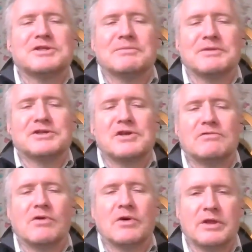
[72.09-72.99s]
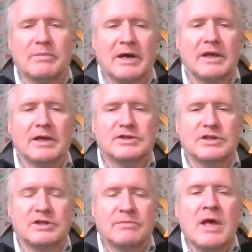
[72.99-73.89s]
or something's gone wrong in the
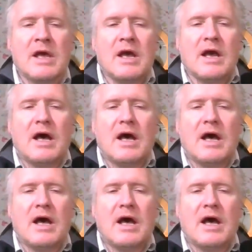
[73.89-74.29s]
banking system.